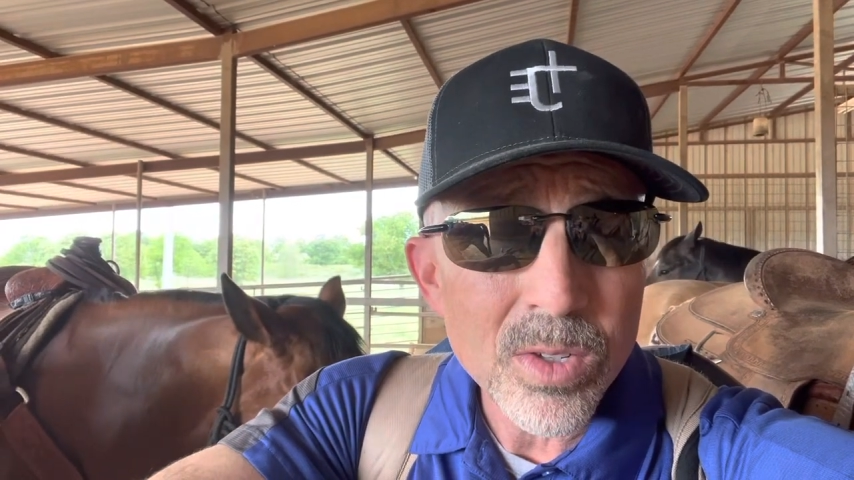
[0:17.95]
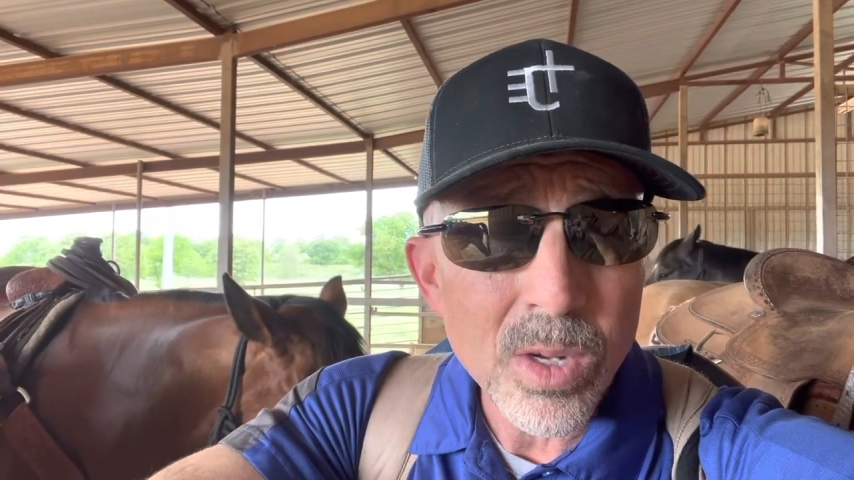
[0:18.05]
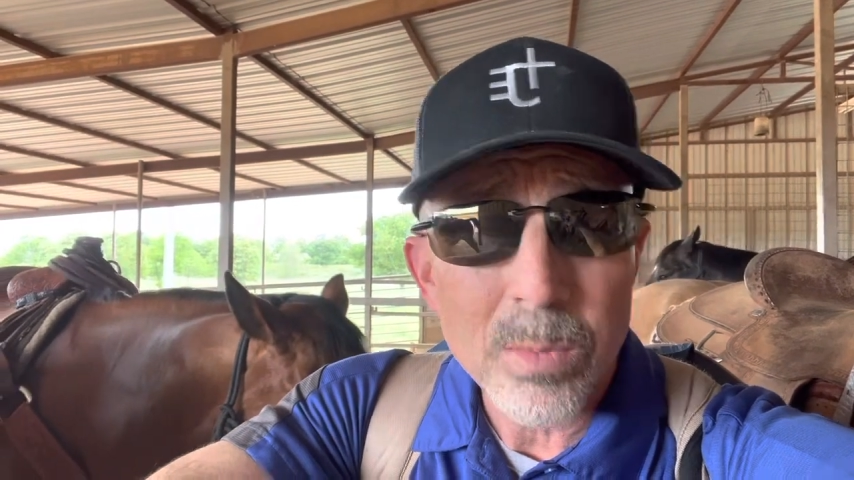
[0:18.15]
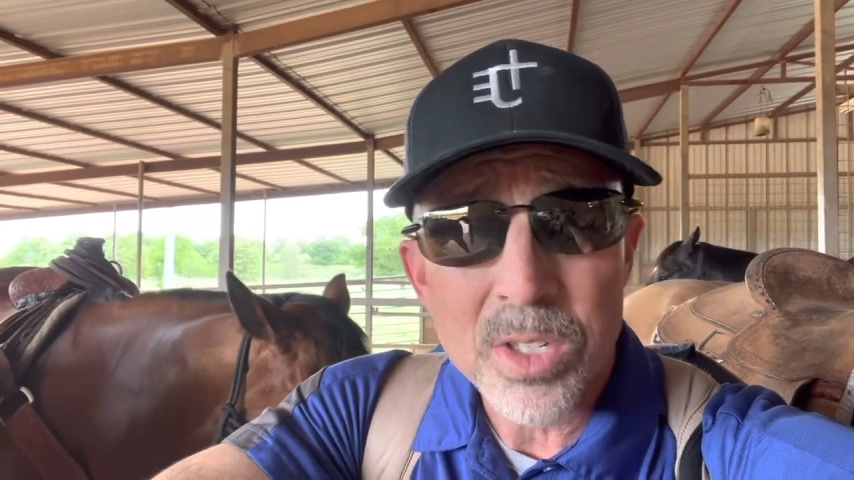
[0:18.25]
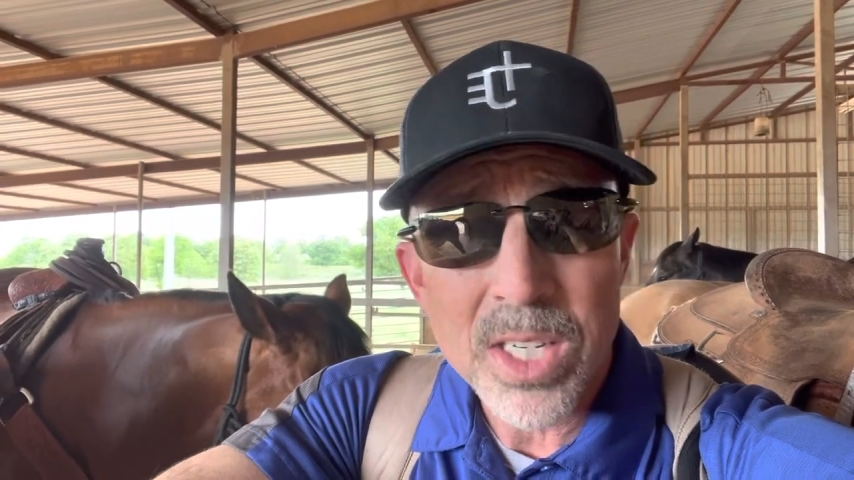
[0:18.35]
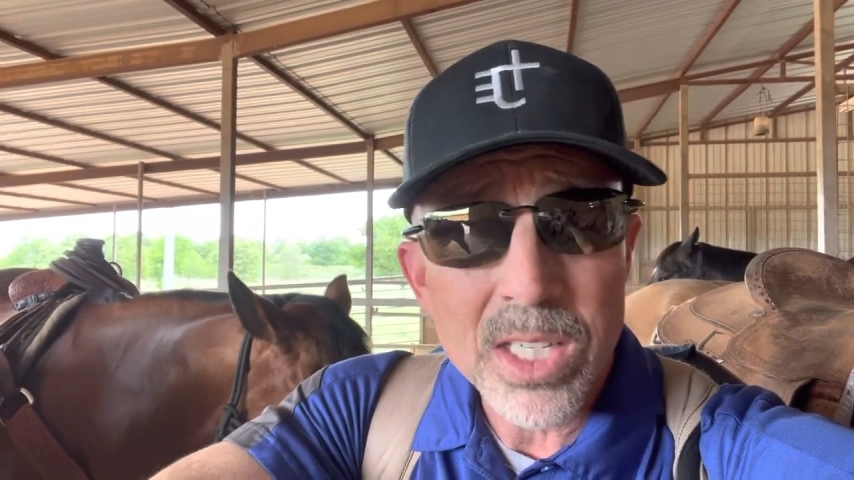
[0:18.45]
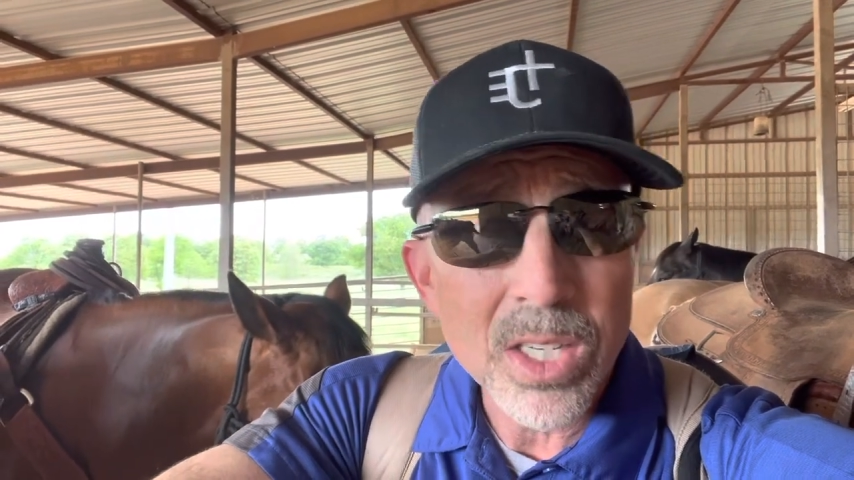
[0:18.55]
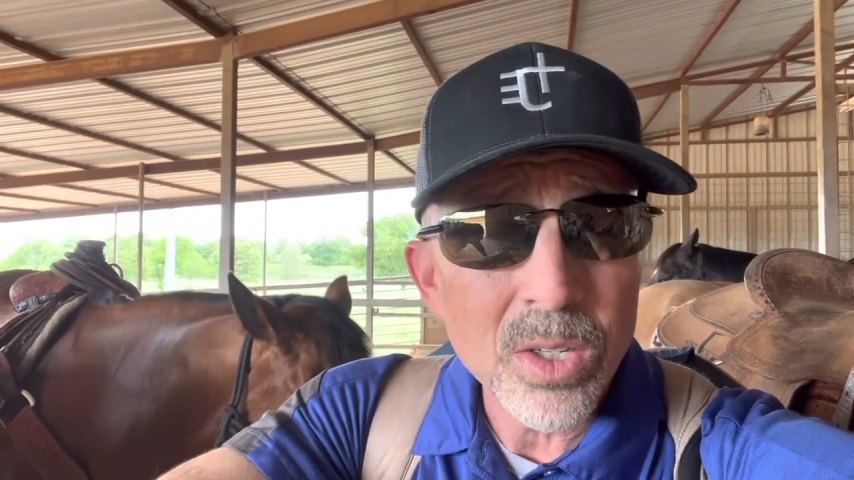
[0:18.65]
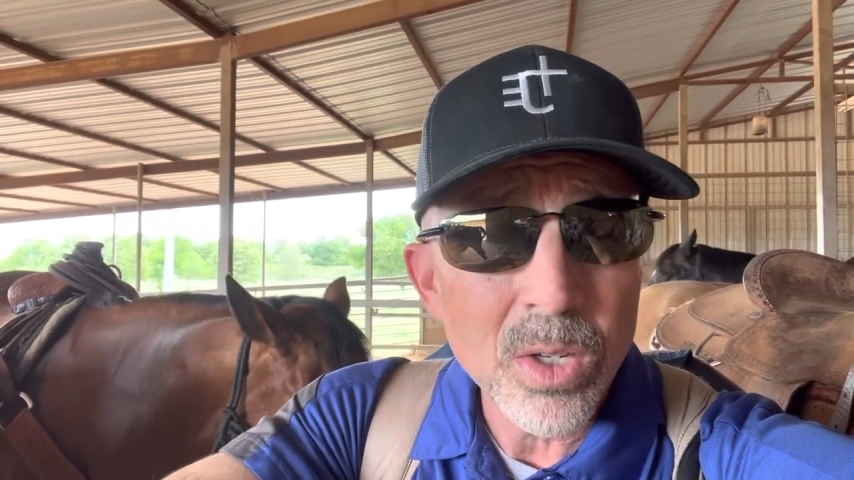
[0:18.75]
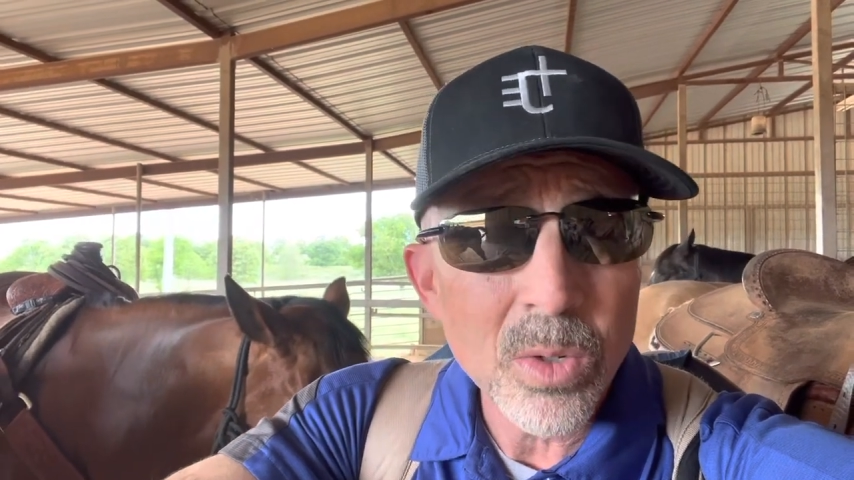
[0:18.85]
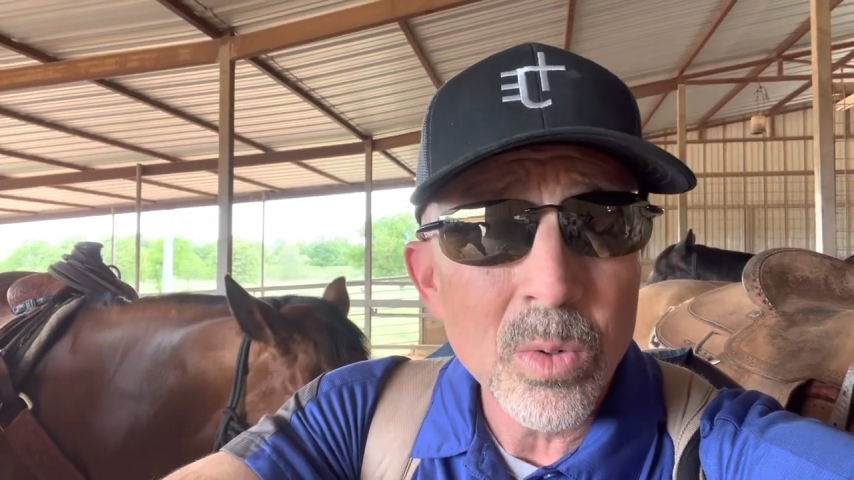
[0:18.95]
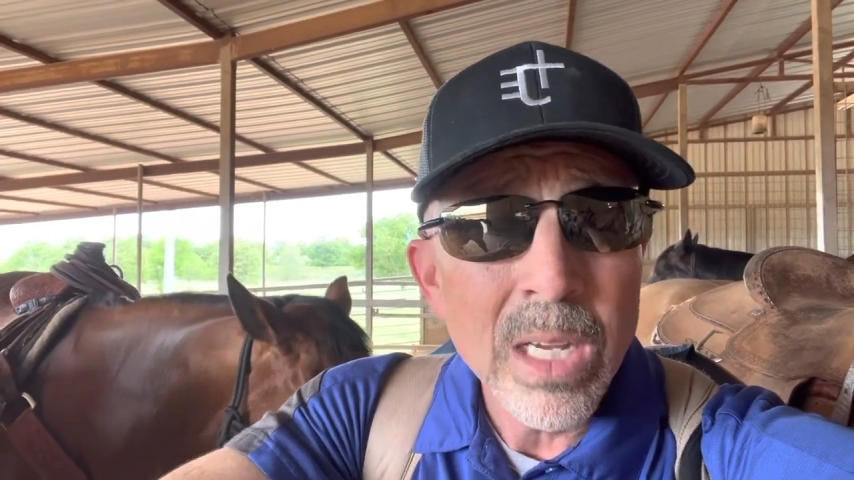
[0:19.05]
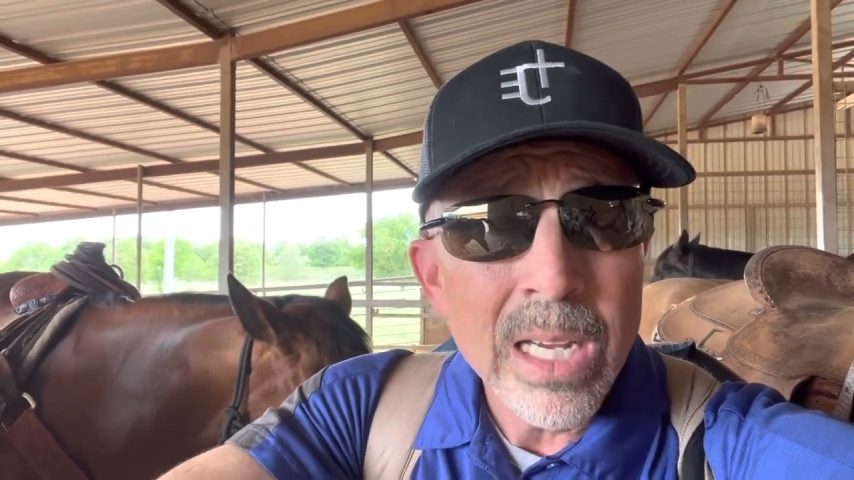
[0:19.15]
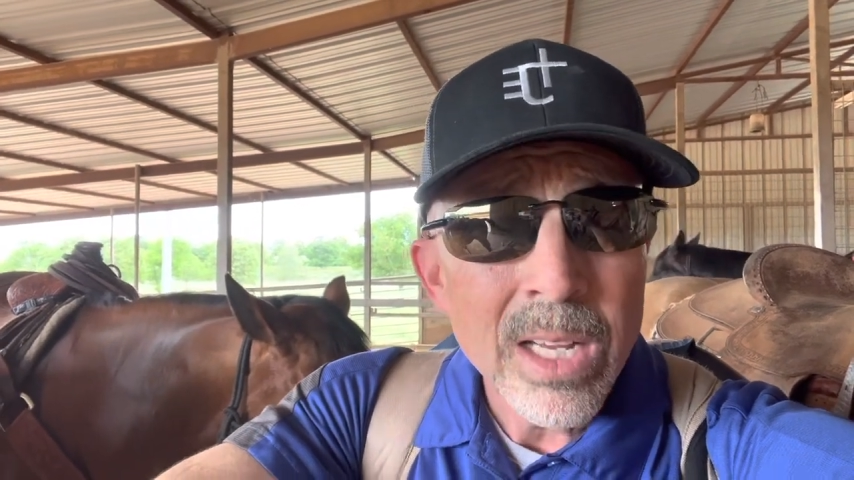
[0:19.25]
Psalm 62,